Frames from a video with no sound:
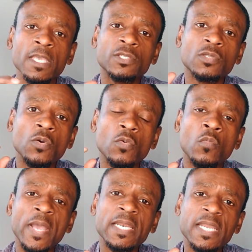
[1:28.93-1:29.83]
So
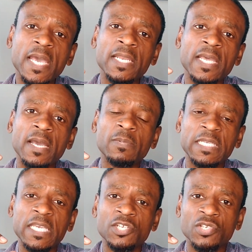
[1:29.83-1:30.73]
when an
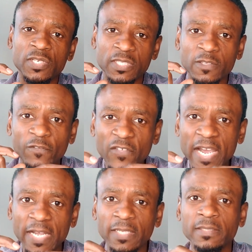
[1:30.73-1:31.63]
application is
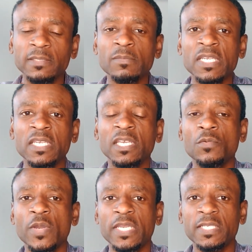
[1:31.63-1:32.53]
filed,
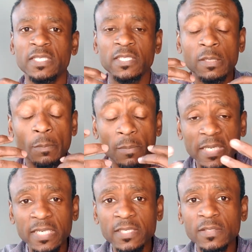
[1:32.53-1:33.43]
meaning when it is
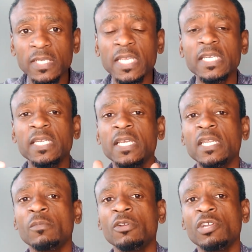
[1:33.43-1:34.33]
submitted to the Canadian
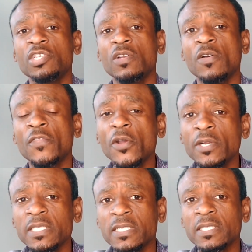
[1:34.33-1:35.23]
immigration
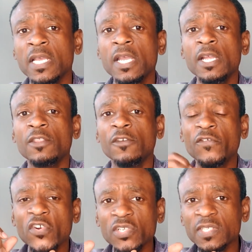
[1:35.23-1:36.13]
authorities, the
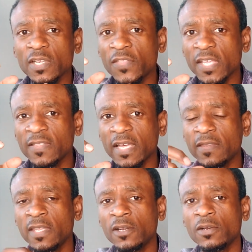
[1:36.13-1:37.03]
first thing
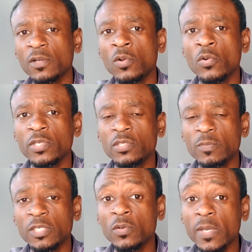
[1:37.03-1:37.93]
that they're going to
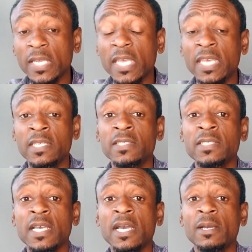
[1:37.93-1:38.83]
be doing is